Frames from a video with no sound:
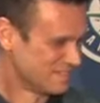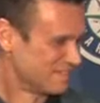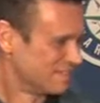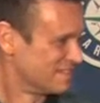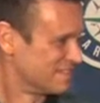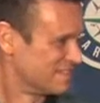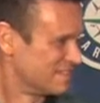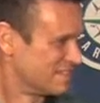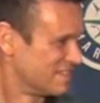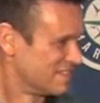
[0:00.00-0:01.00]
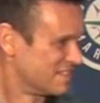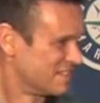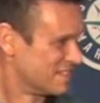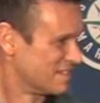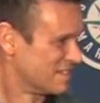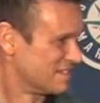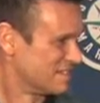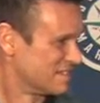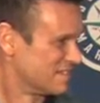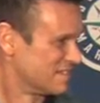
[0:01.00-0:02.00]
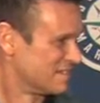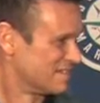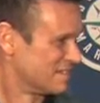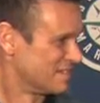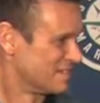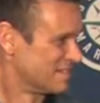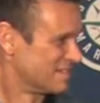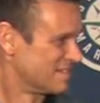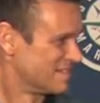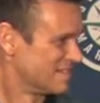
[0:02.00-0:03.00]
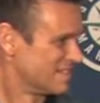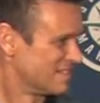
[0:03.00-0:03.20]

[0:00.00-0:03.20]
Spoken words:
Nobody speaks.